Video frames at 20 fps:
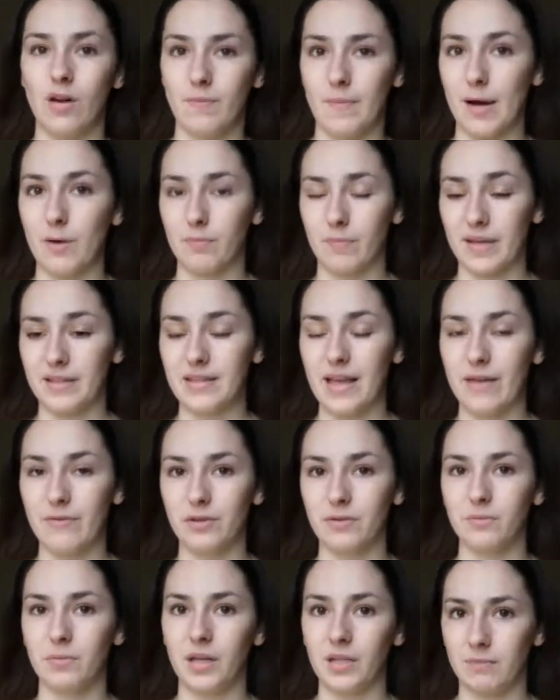come out with my
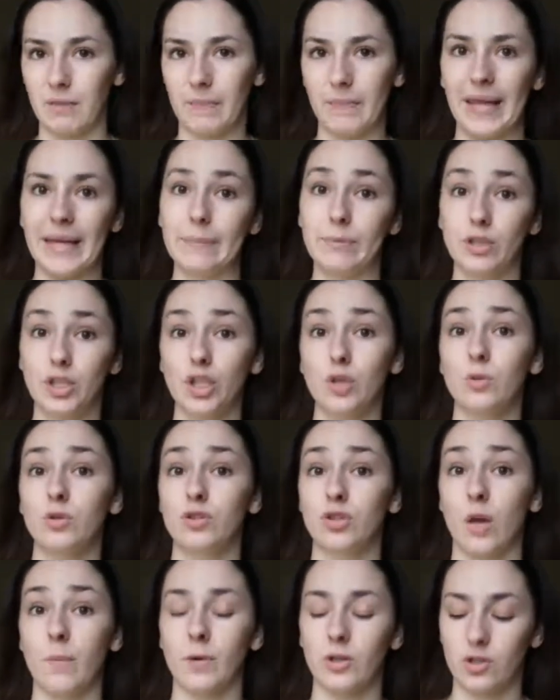7 because my paper 2
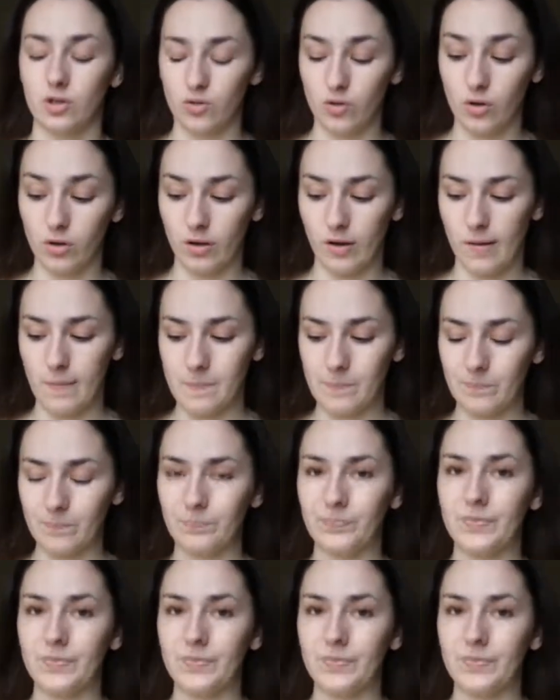was so much stronger.